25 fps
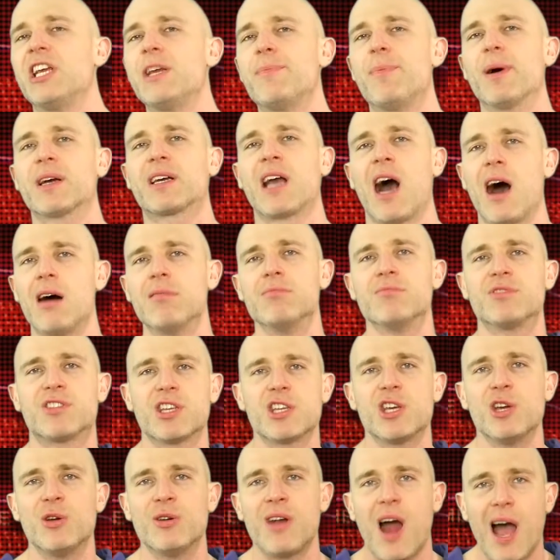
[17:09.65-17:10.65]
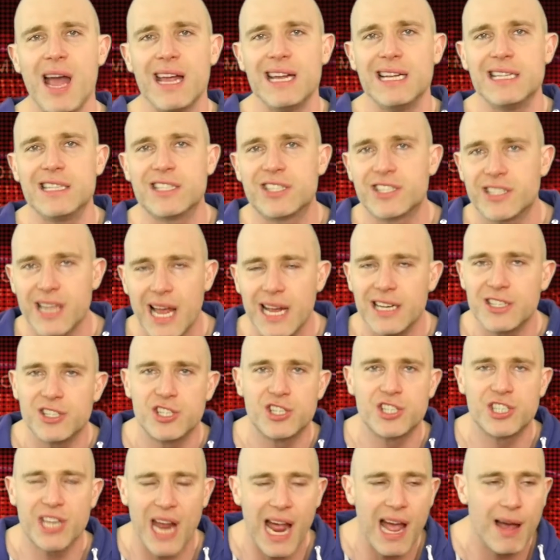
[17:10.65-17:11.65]
becomes the United States
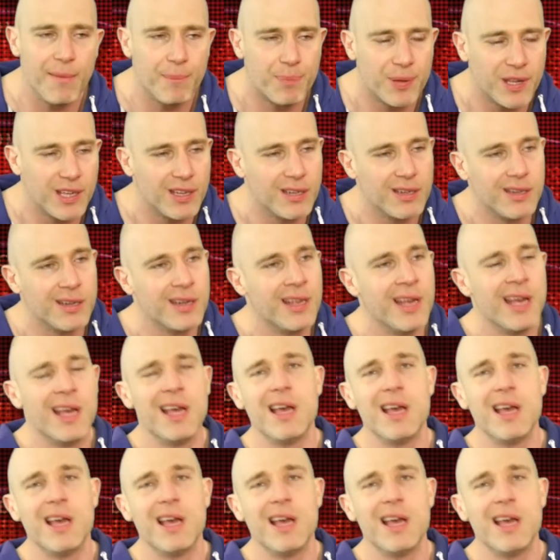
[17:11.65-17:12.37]
champion.